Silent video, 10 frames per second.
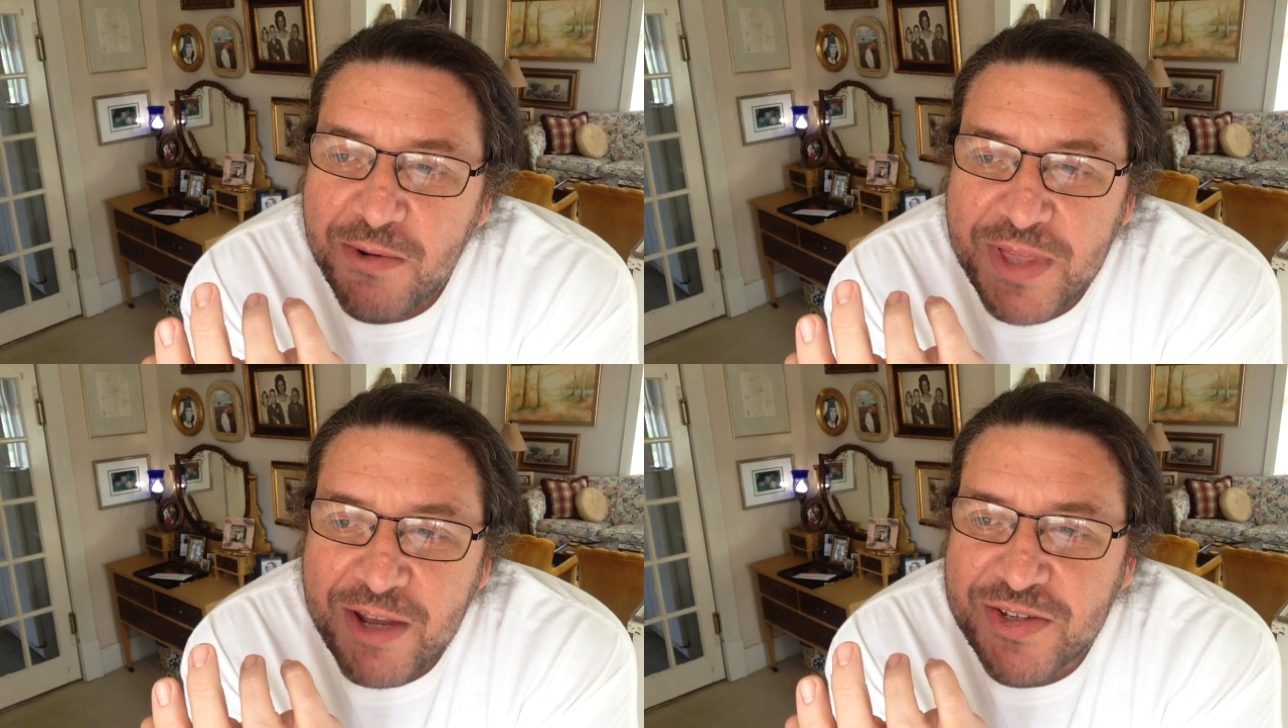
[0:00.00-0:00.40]

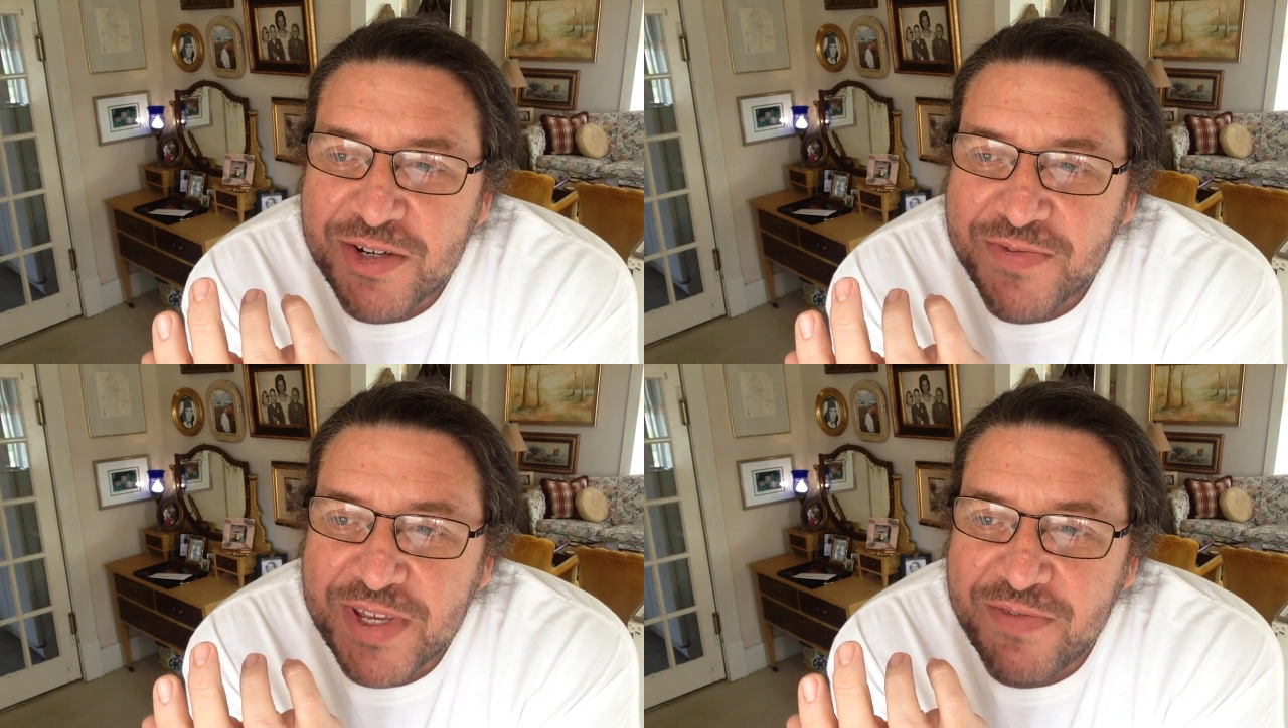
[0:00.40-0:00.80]
without
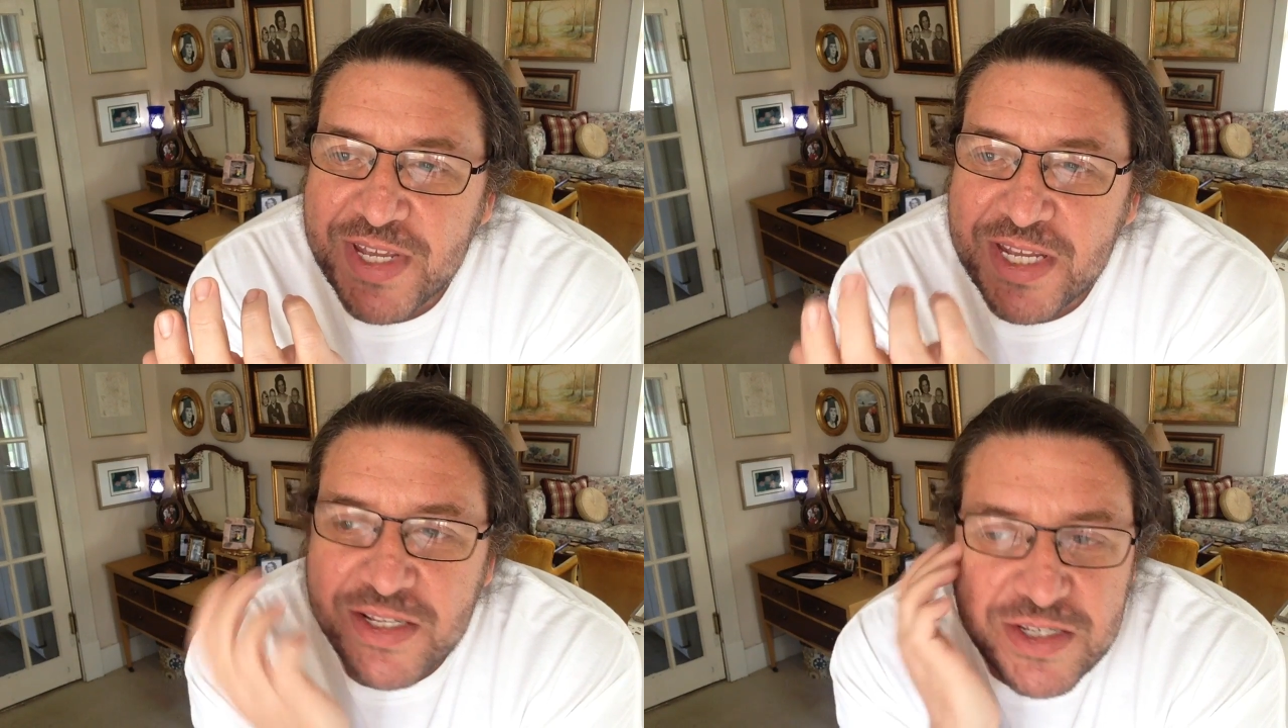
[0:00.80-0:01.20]
sort of
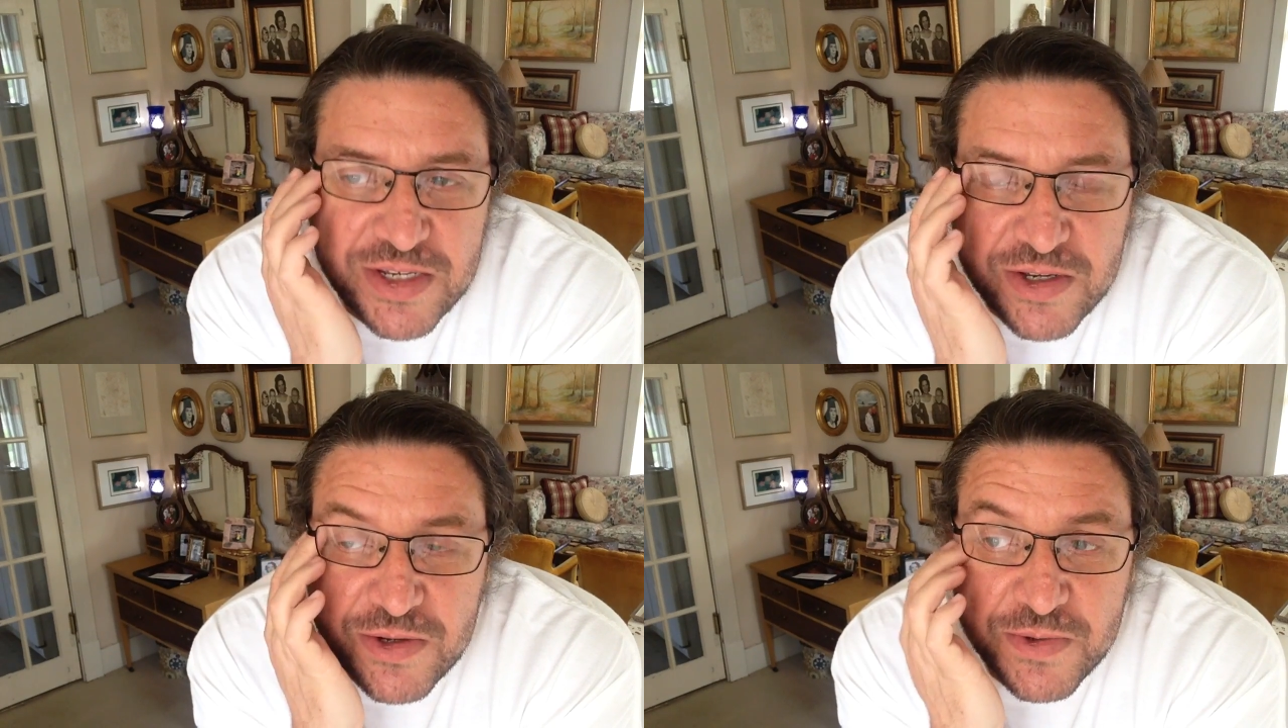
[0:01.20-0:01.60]
giving
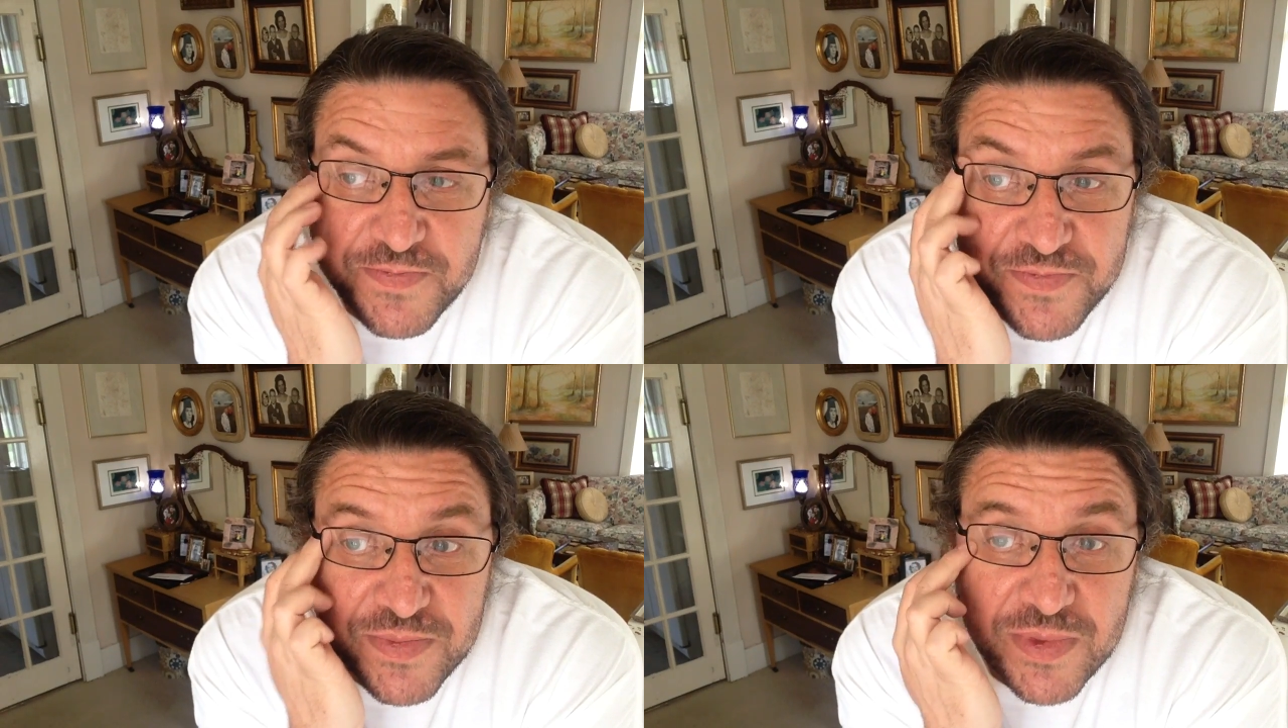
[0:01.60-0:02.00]
into